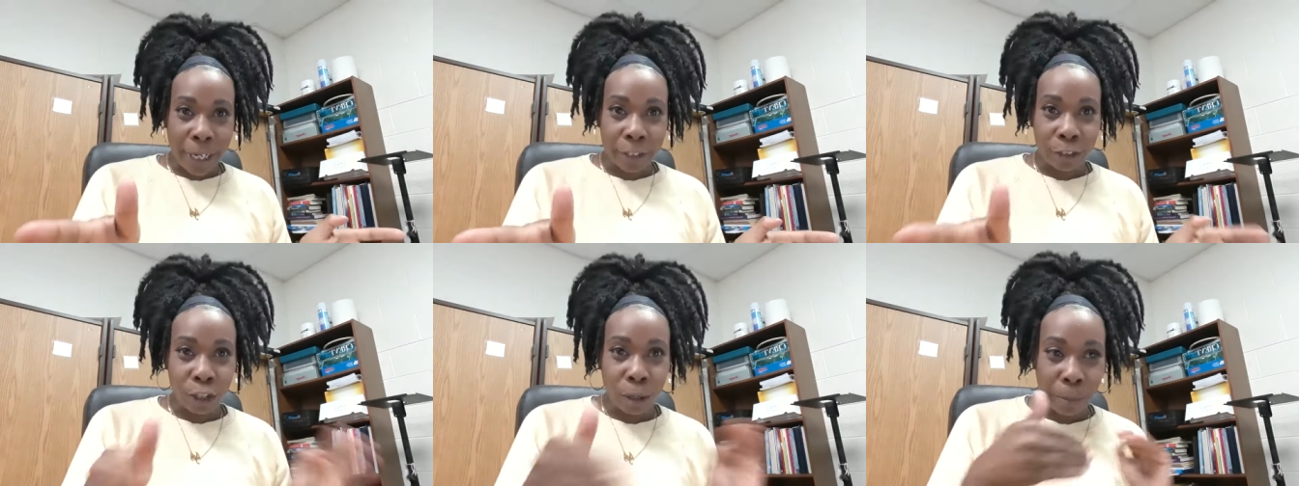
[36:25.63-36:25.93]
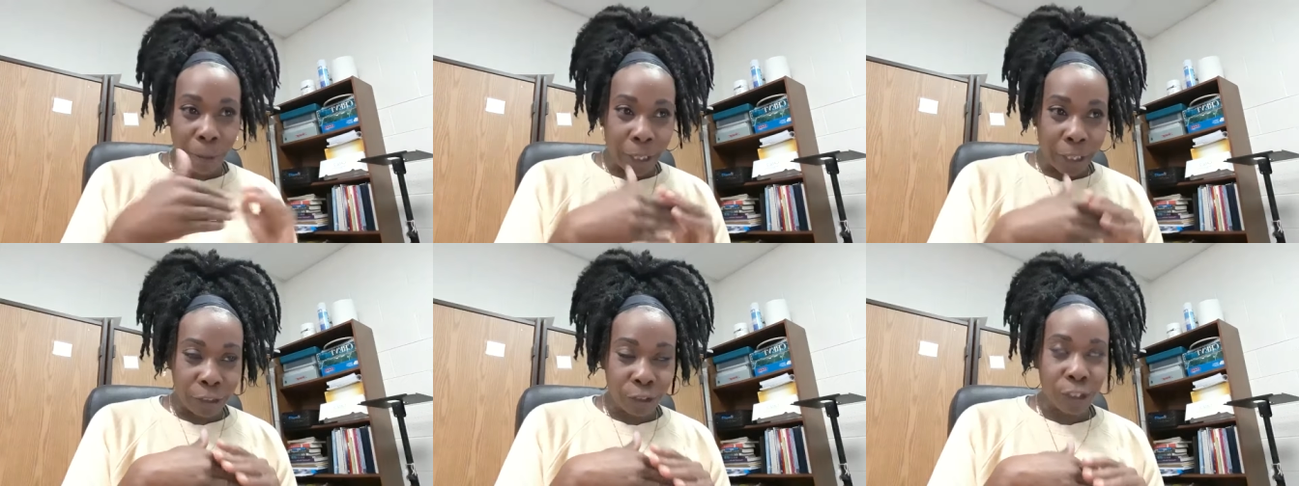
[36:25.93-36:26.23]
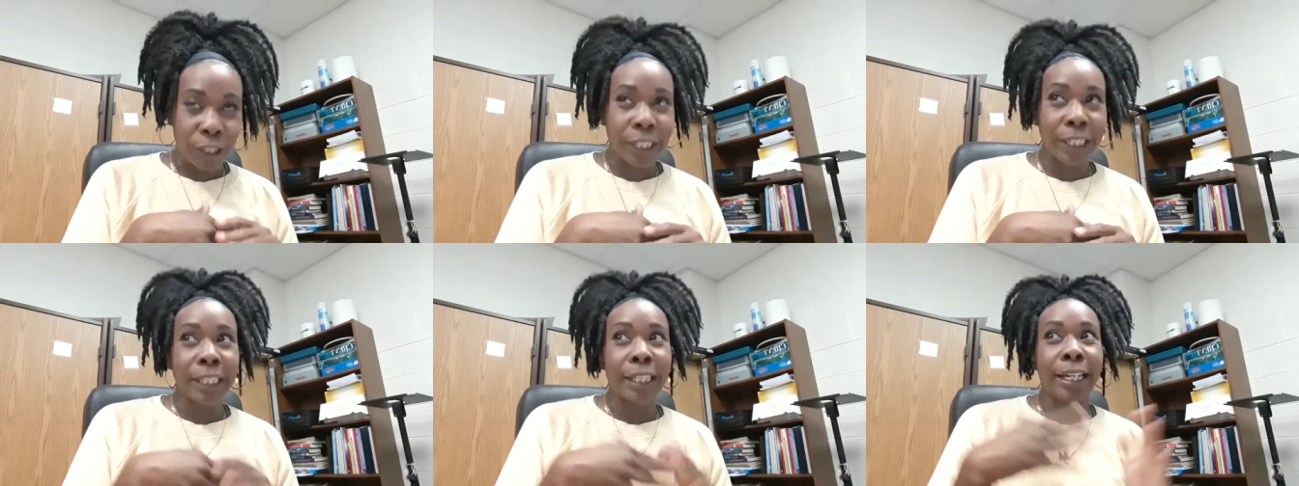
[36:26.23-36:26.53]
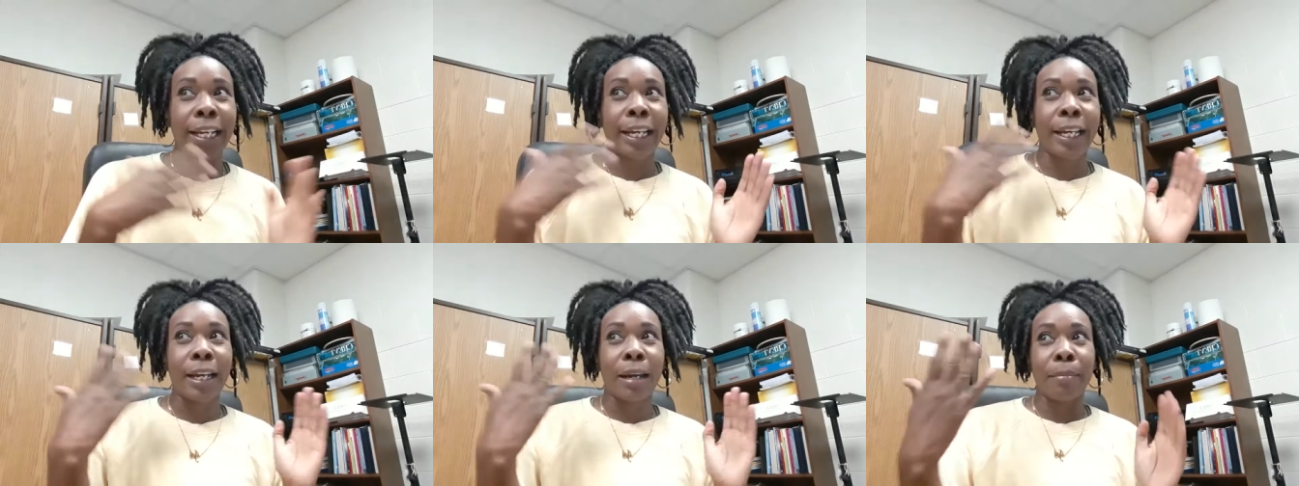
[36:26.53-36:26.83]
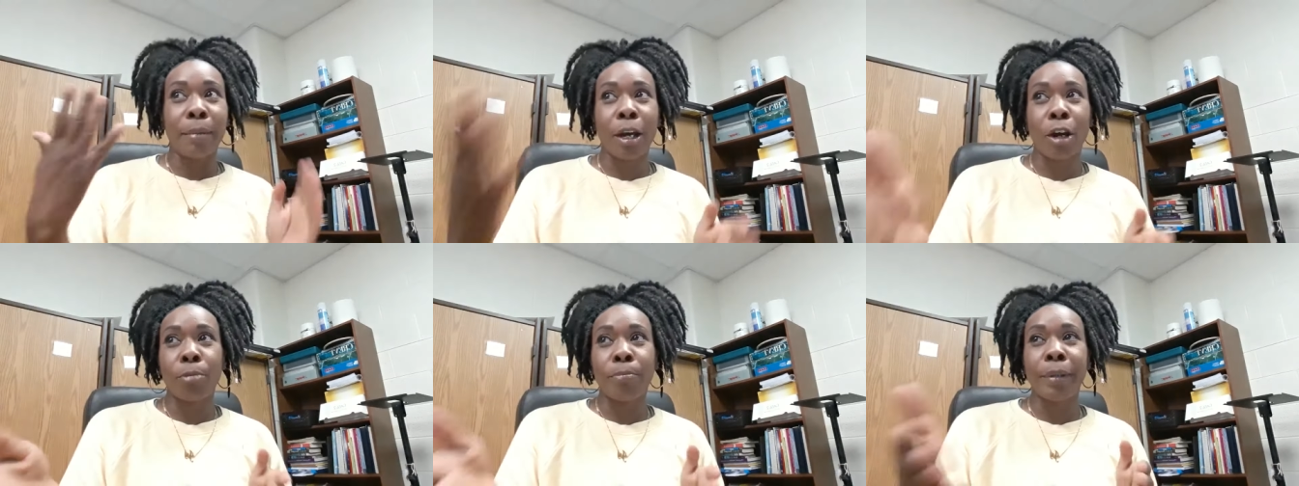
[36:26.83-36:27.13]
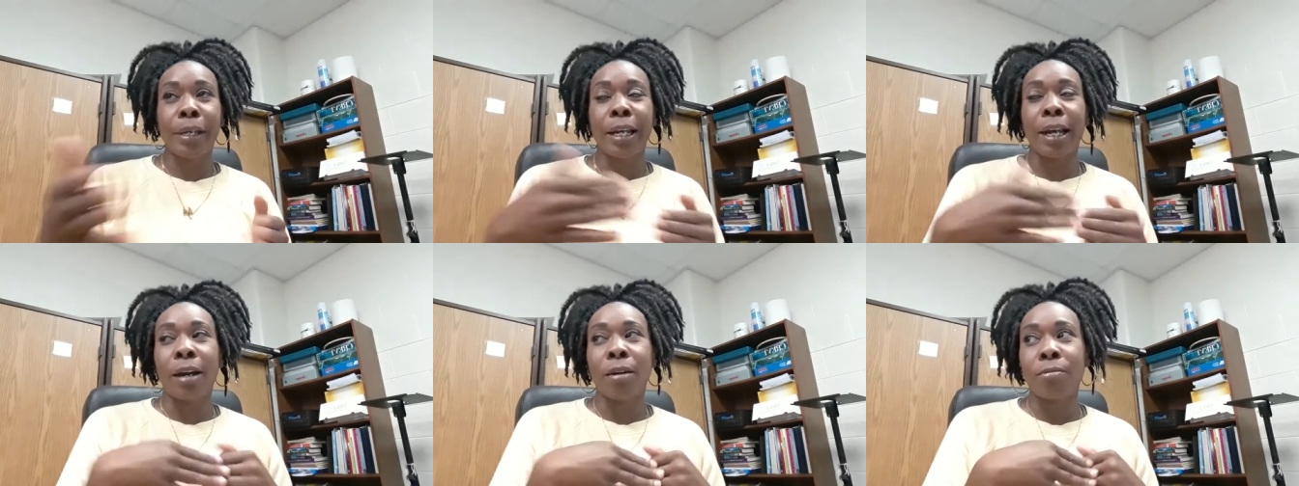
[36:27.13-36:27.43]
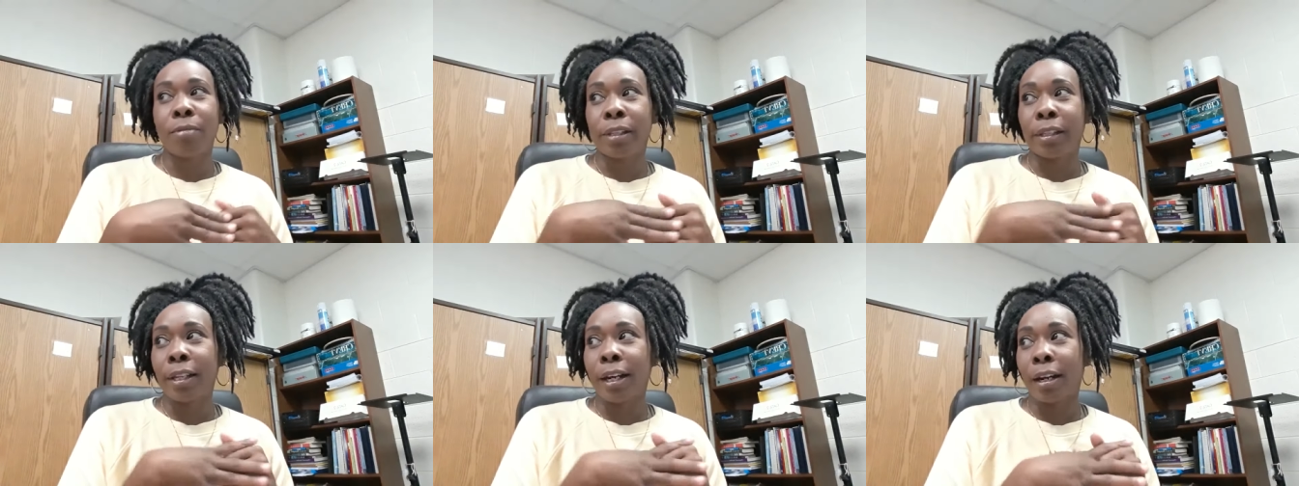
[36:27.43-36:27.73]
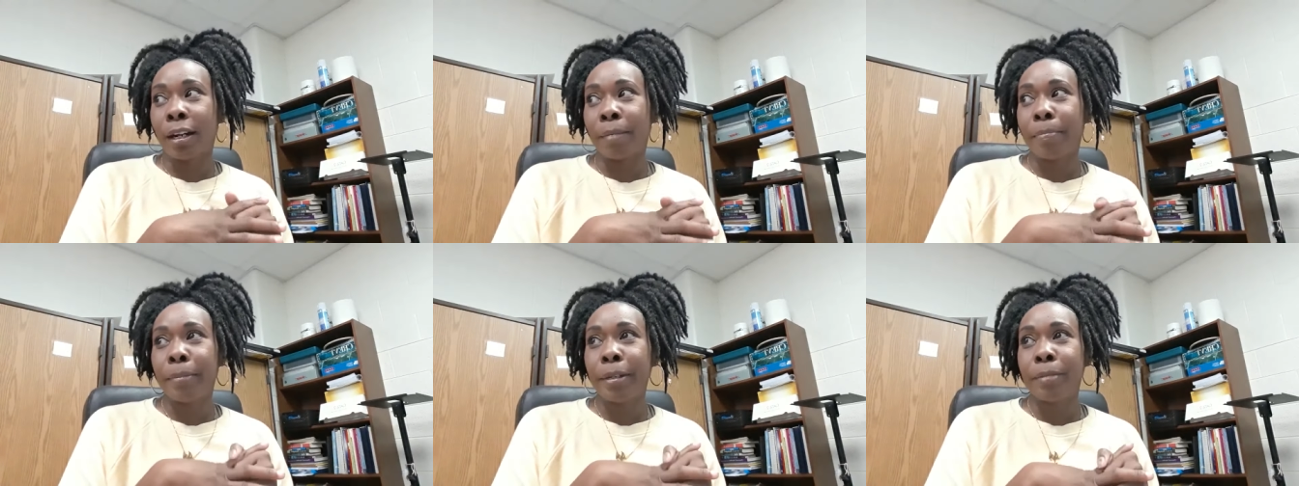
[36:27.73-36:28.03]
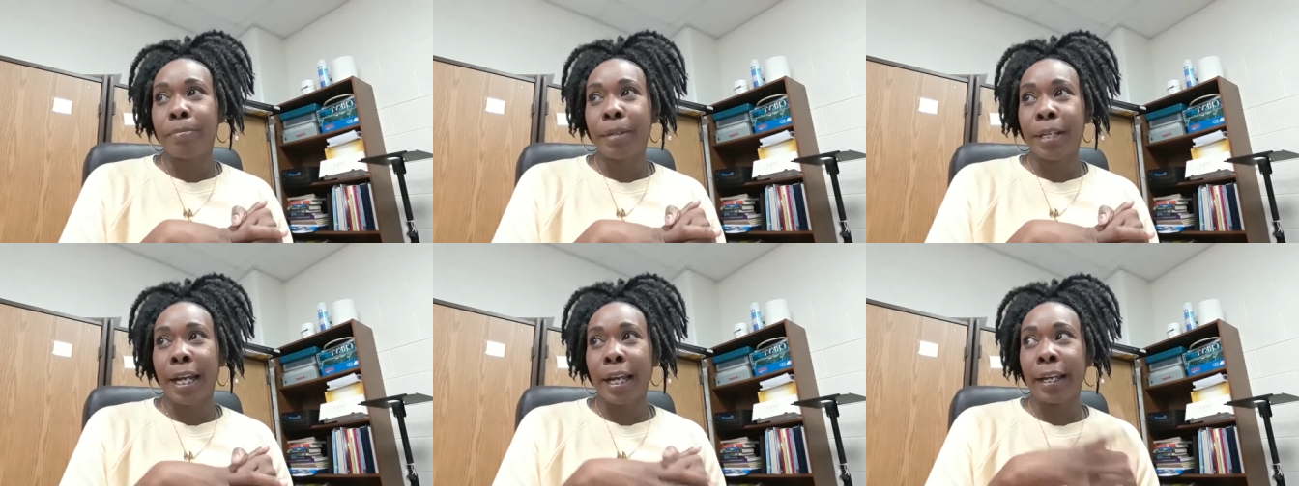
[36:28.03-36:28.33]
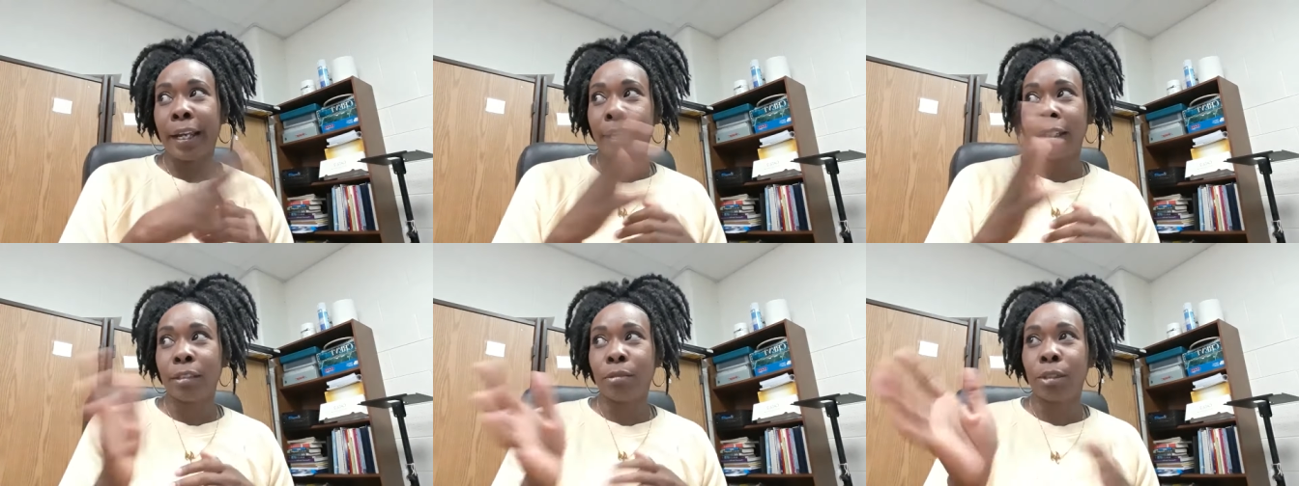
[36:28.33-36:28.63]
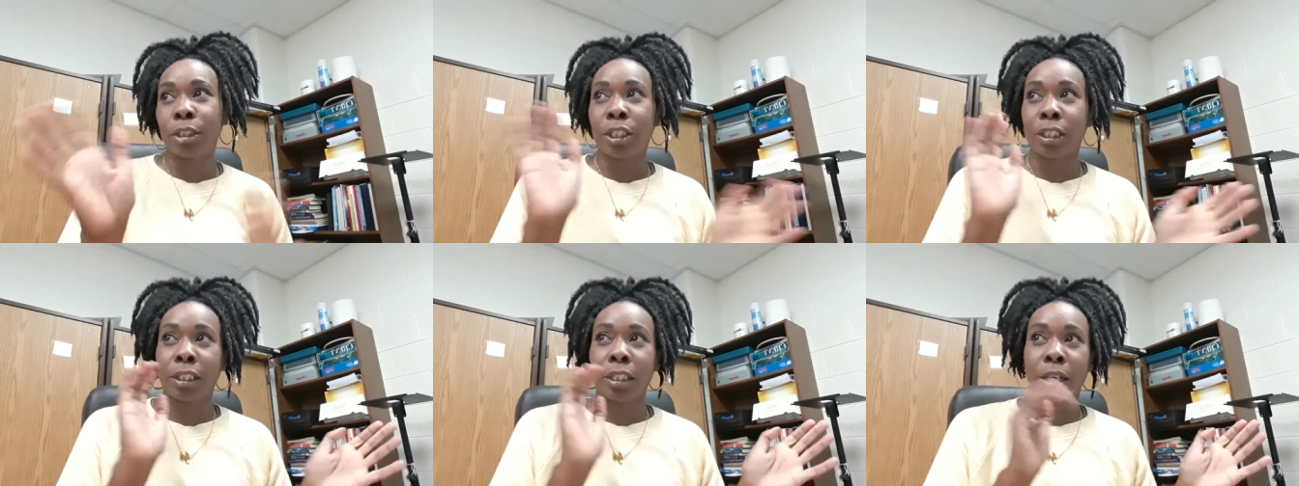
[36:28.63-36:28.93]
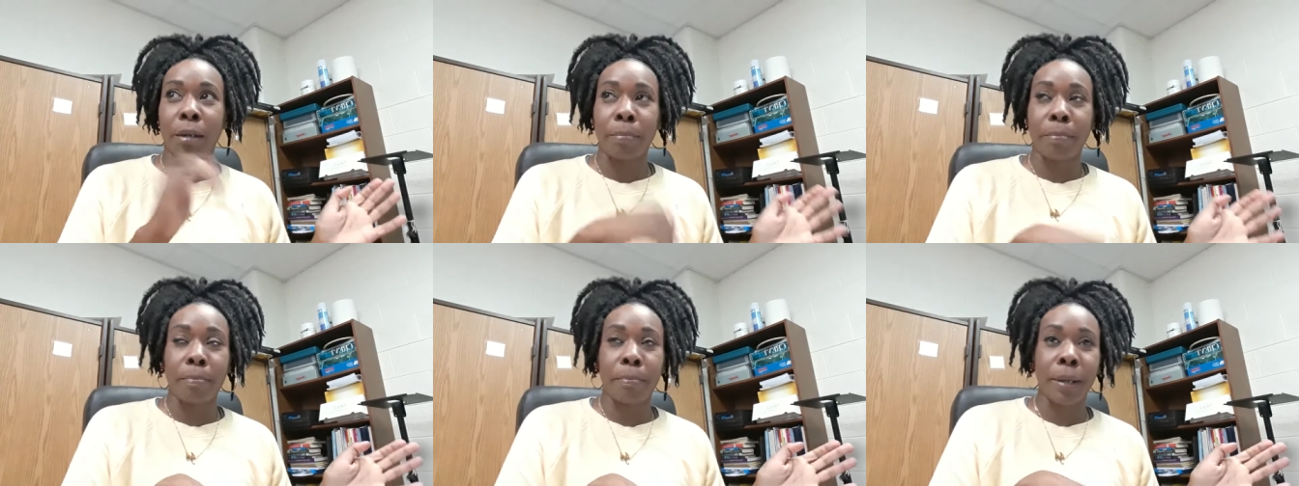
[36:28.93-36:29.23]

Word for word: interpreting during the day i'm helping out with our pbis which is our